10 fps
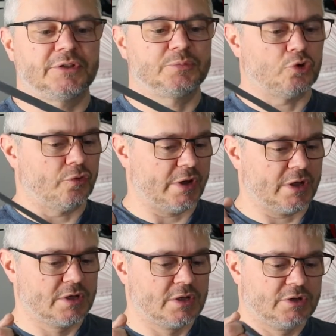It's more of
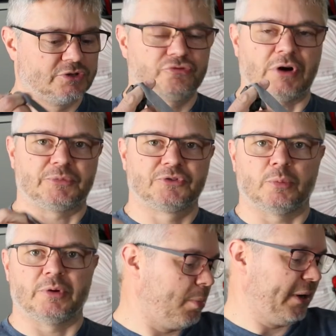a strap to
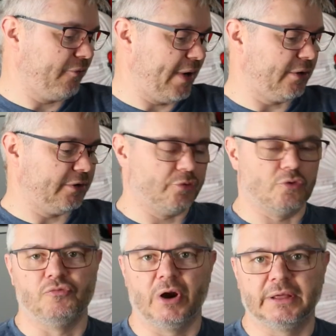stop it wobbling around if
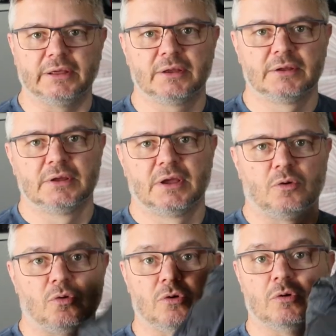you're running
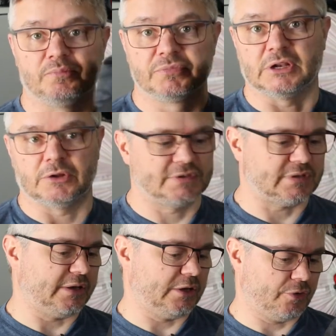or you know
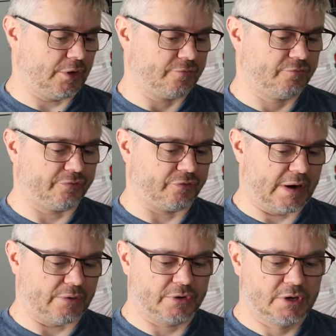descending on a rough
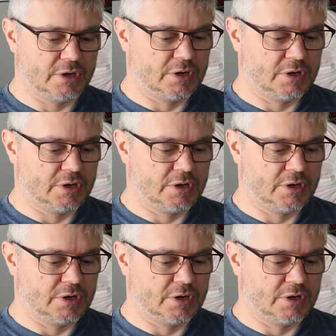ground.